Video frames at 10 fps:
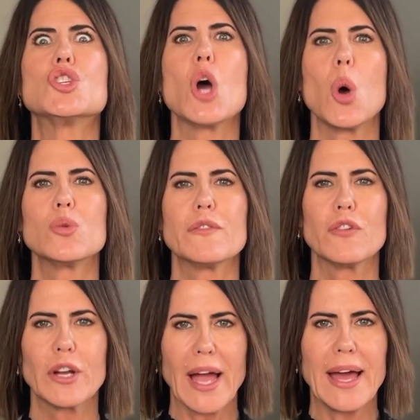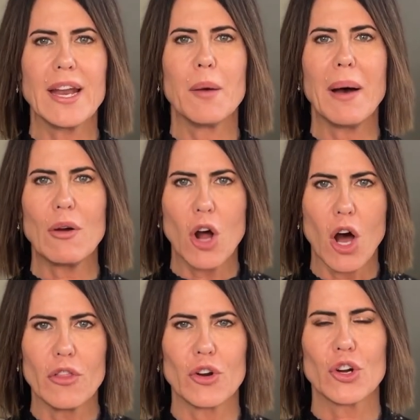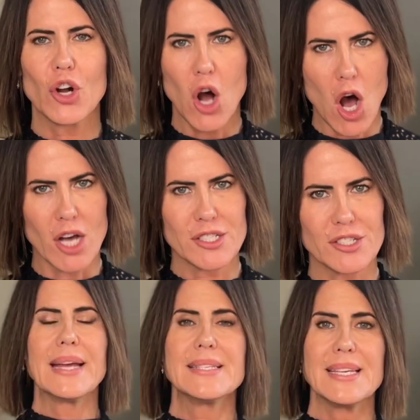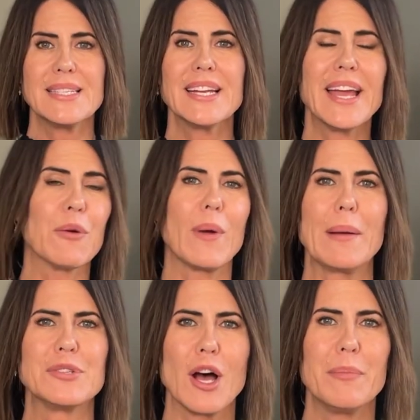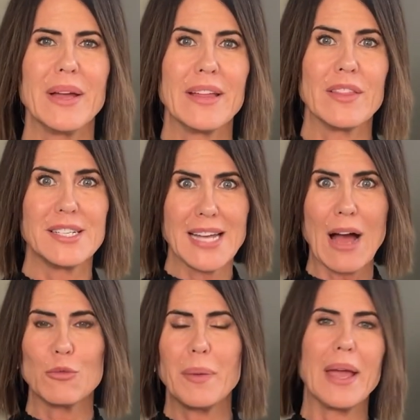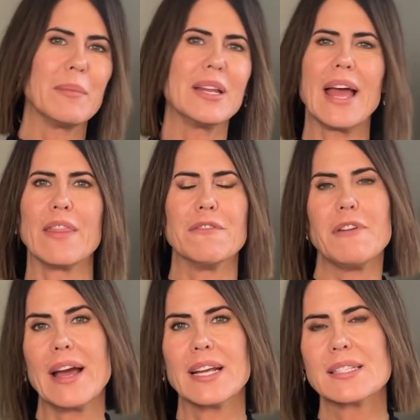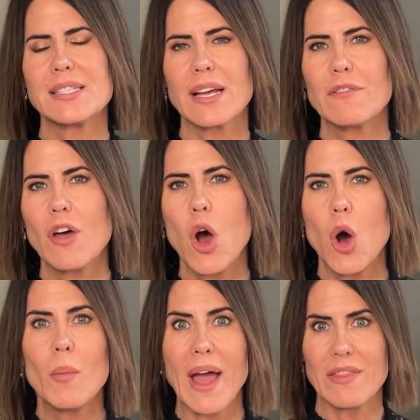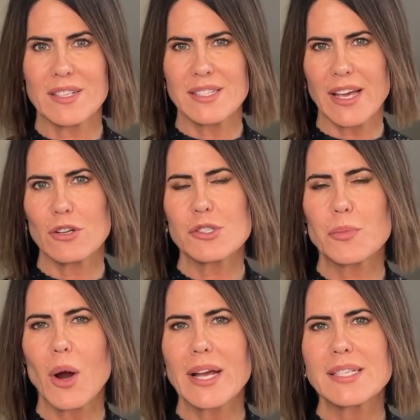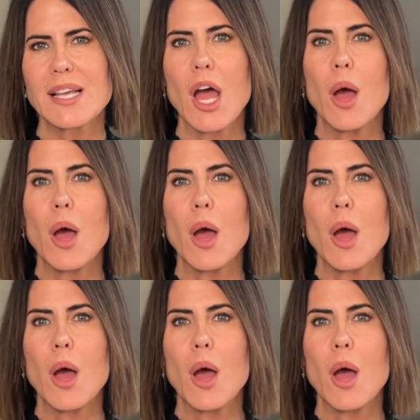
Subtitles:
Don't forget about other costs. It's easy to get wrapped up in the down payment and the financing of the home and the sales price,